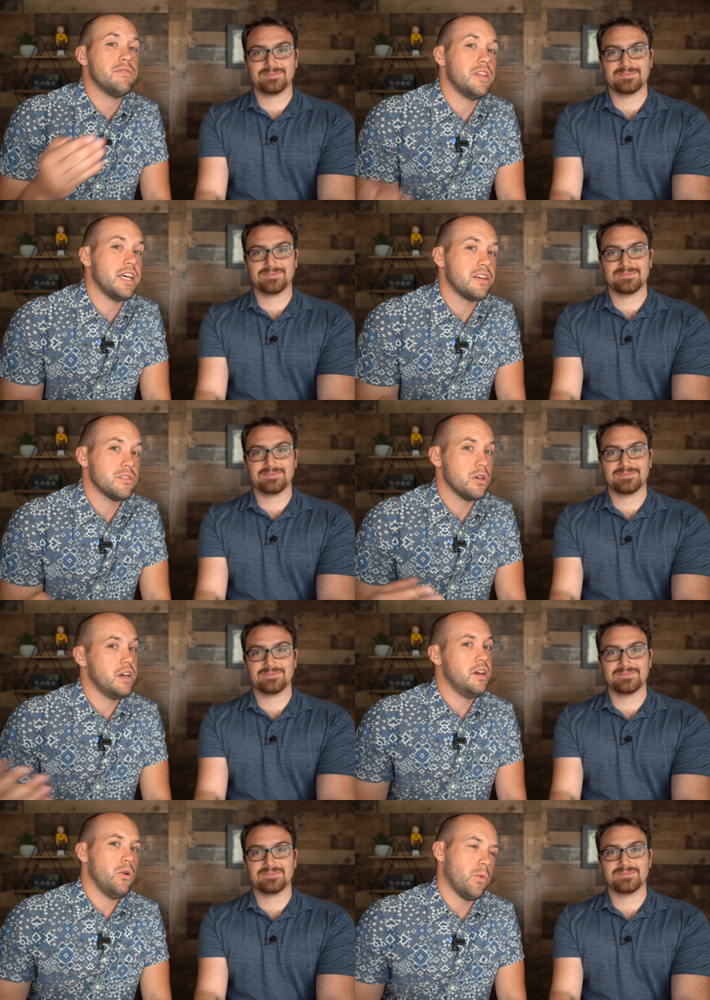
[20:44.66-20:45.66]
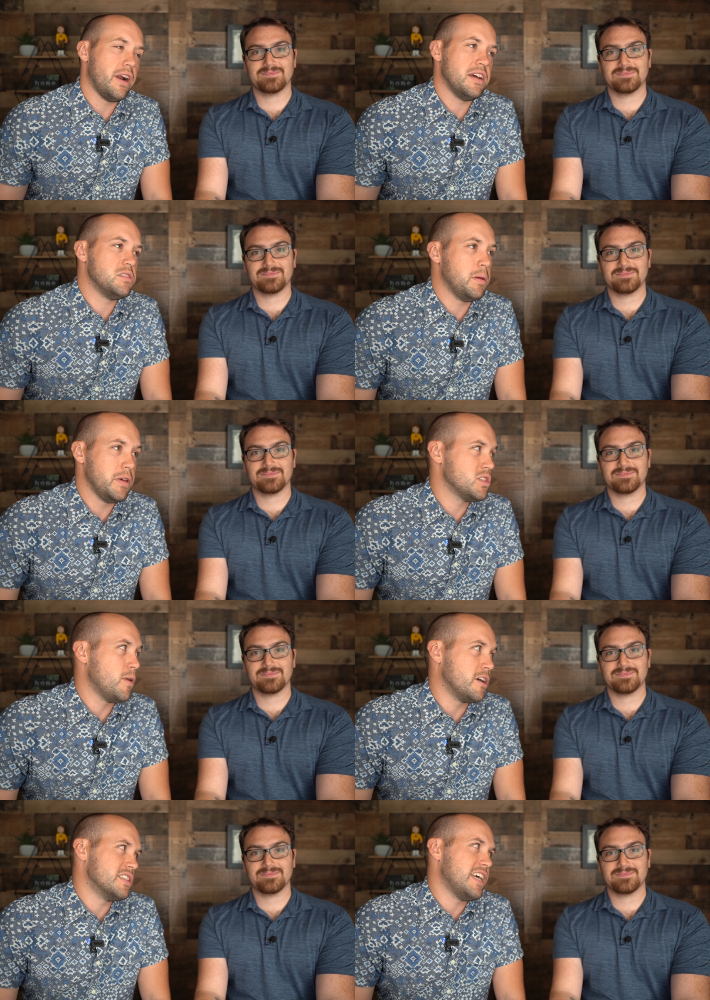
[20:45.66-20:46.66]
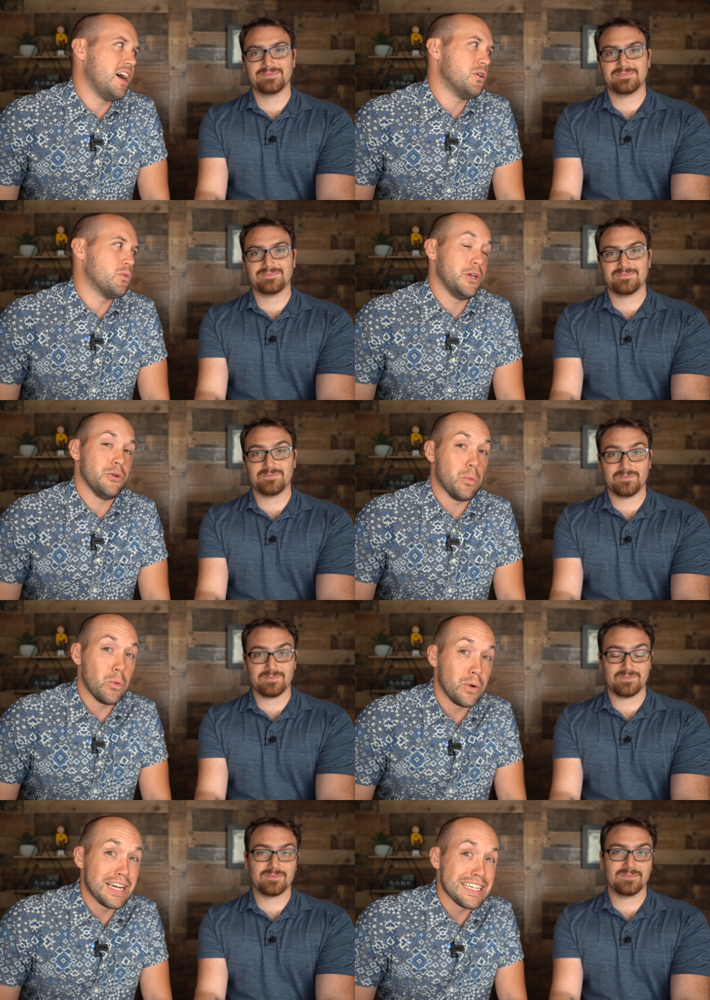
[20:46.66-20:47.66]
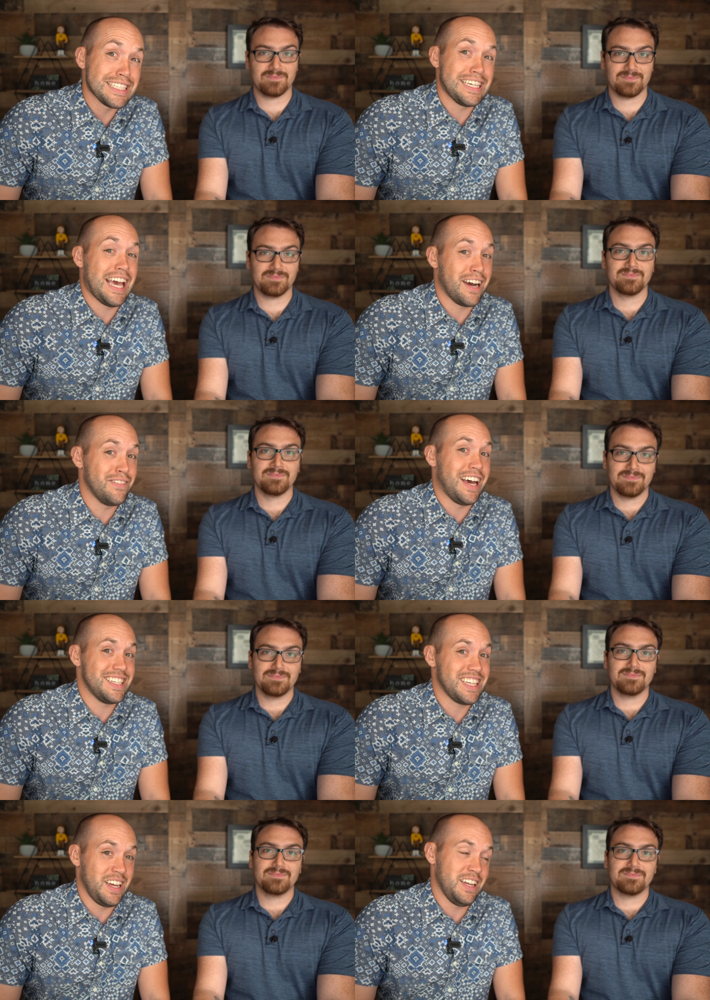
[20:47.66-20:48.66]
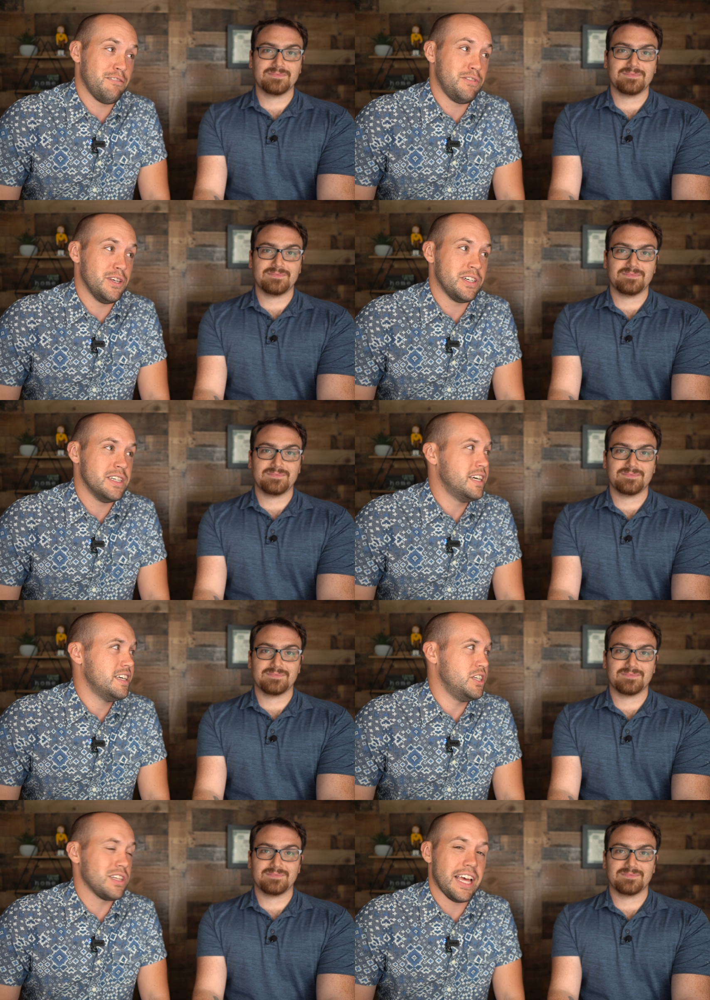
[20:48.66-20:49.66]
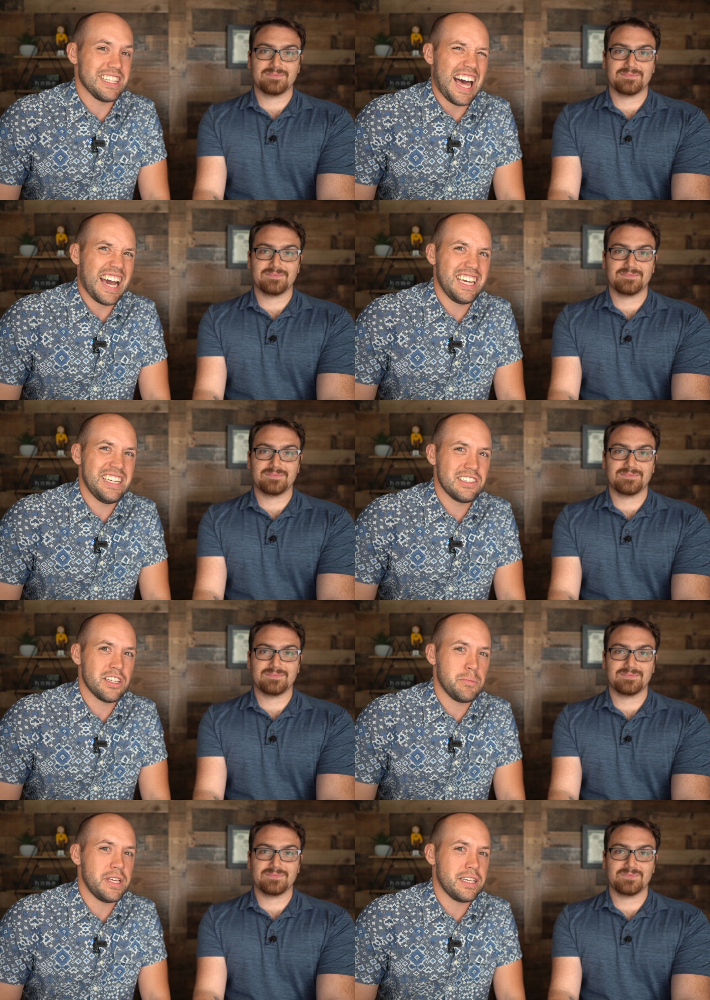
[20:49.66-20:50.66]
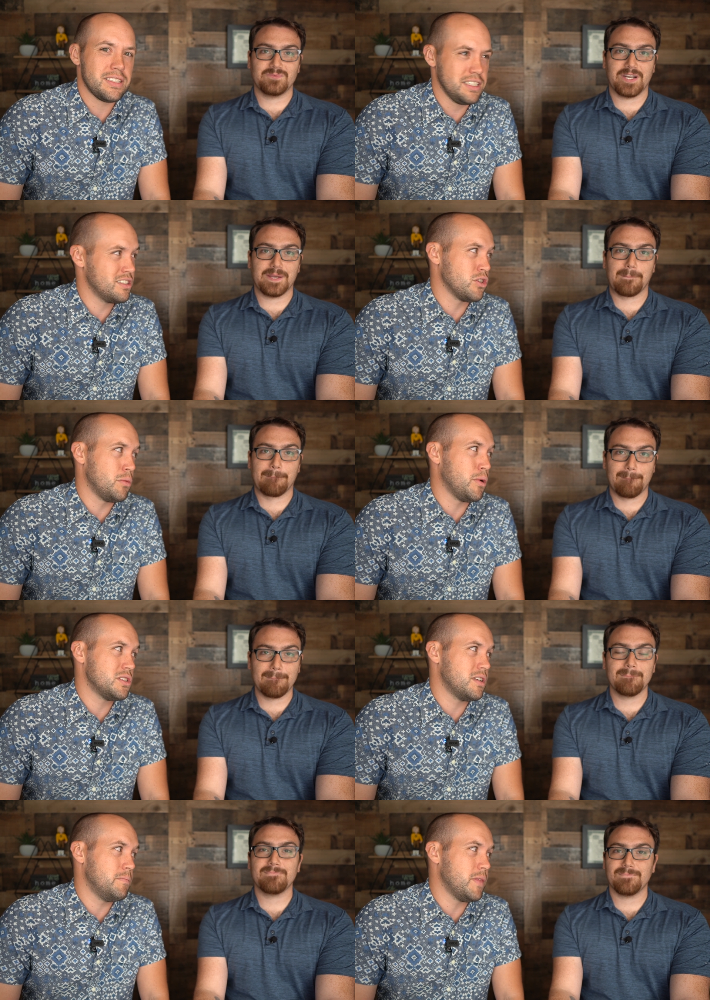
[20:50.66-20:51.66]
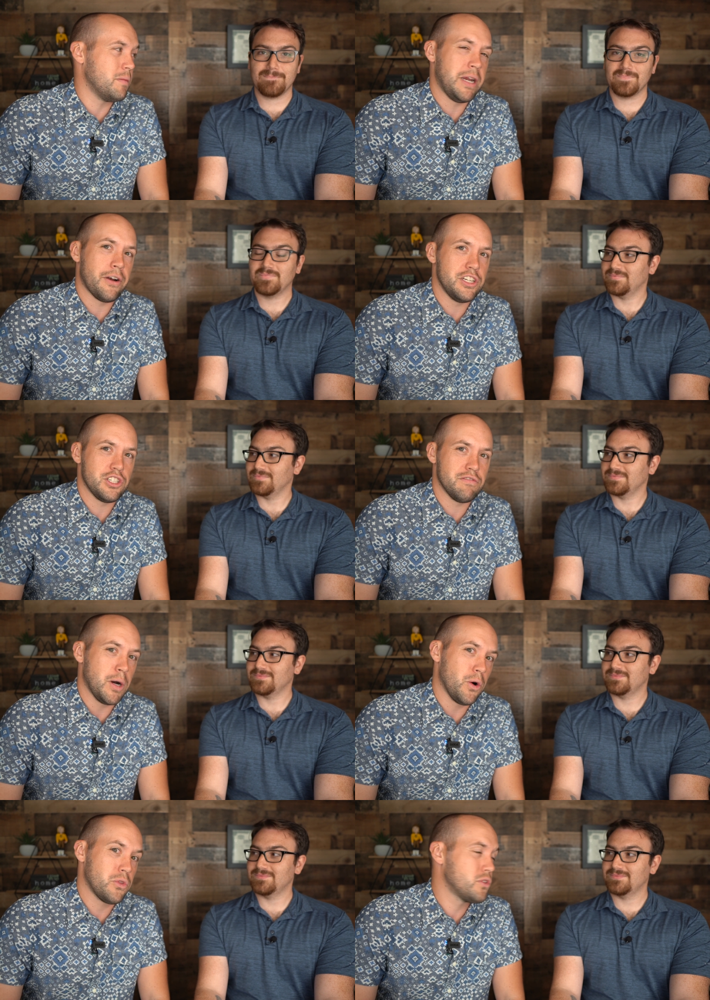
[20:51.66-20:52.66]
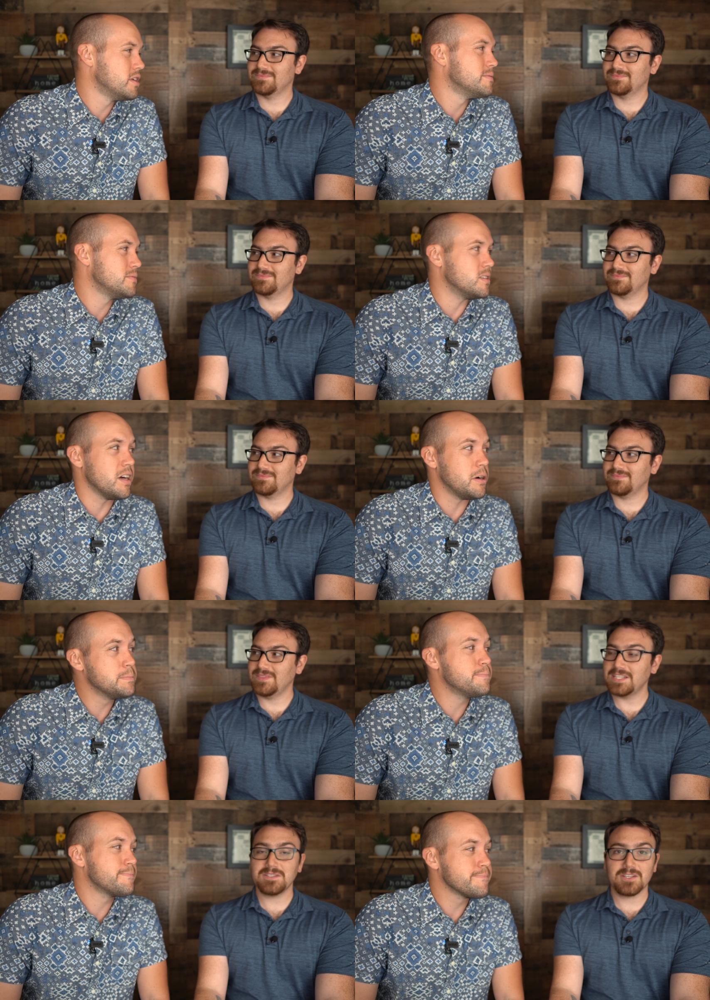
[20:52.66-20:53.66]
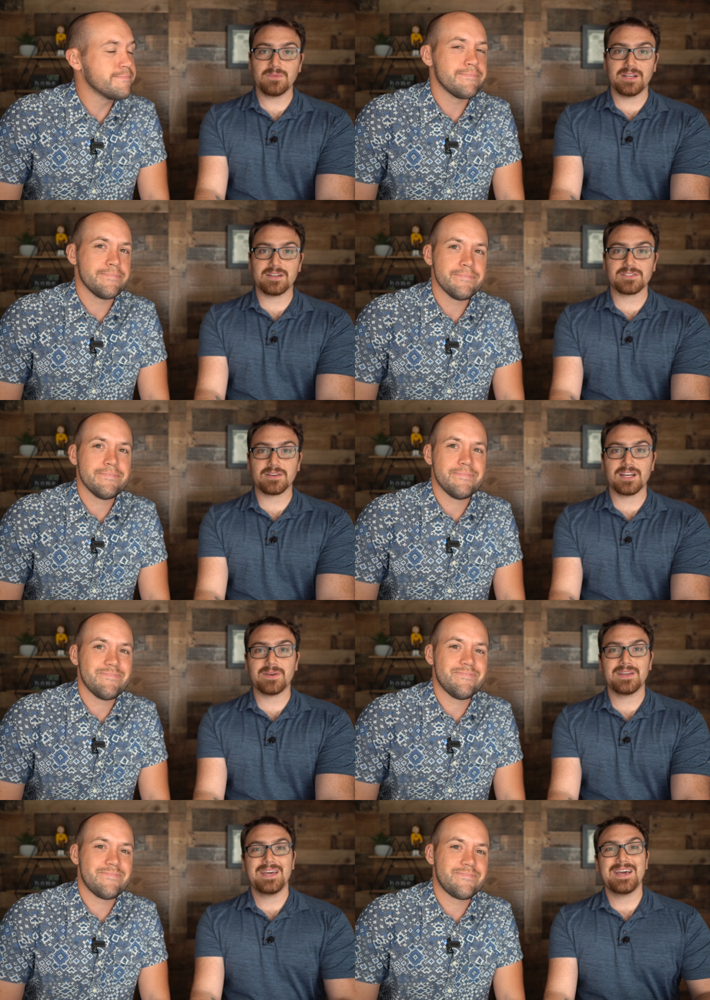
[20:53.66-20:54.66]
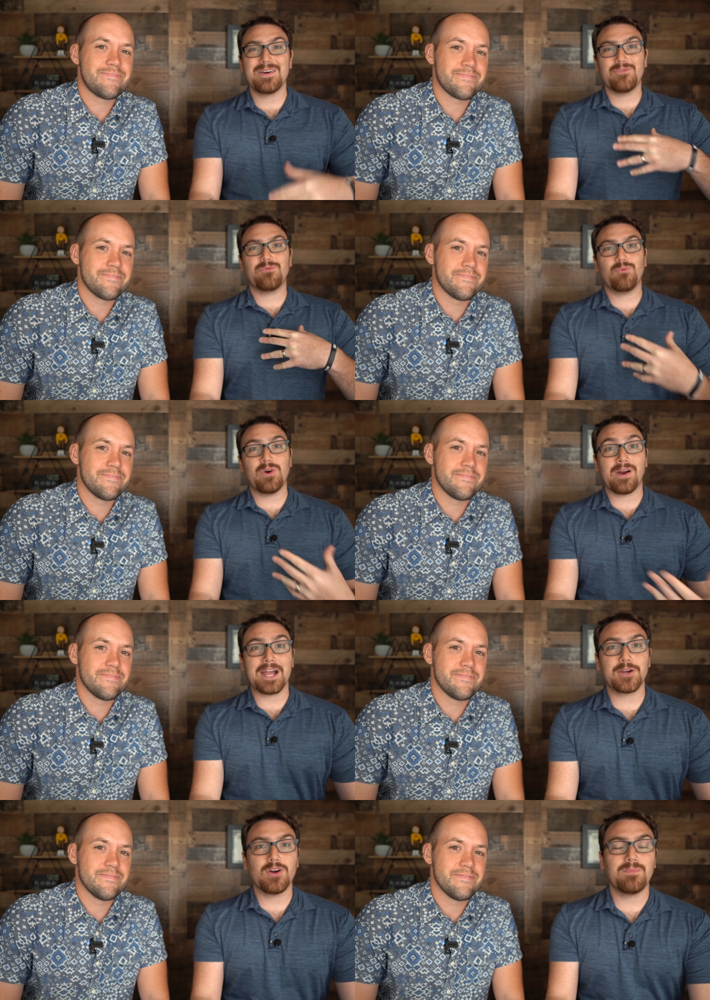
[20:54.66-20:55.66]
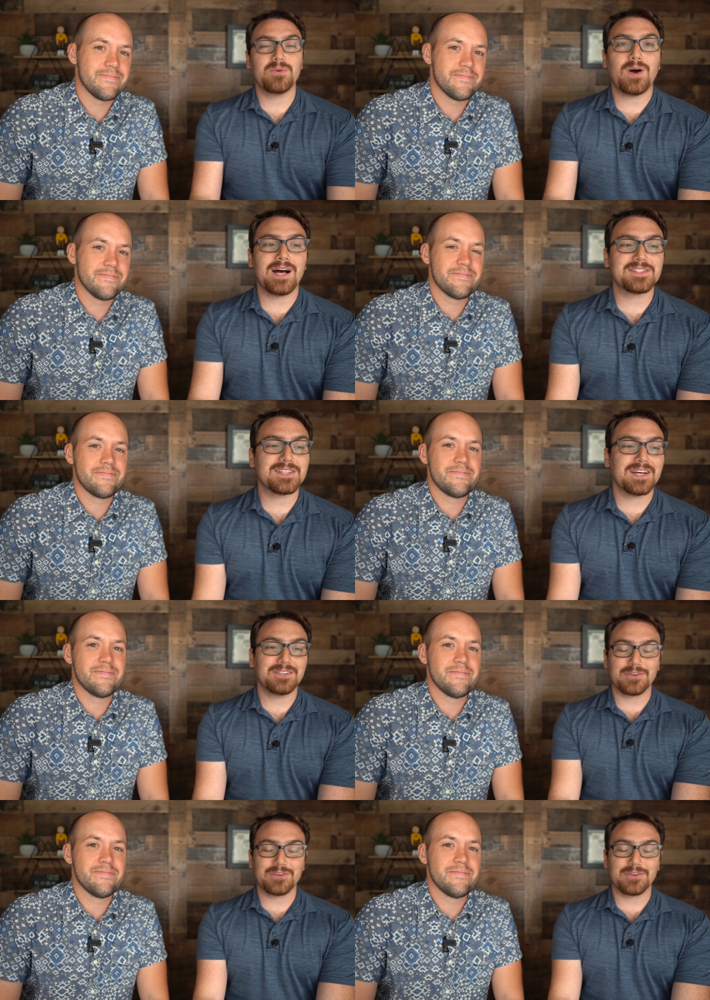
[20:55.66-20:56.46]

Speaker 1: of things. Whereas maybe a smaller town where you really have that tight knit feel, you're like lacking in some
Speaker 2: things. Right. This is almost a, a, marriage of both. So that's a good way to describe it. Where I grew up in Wausau,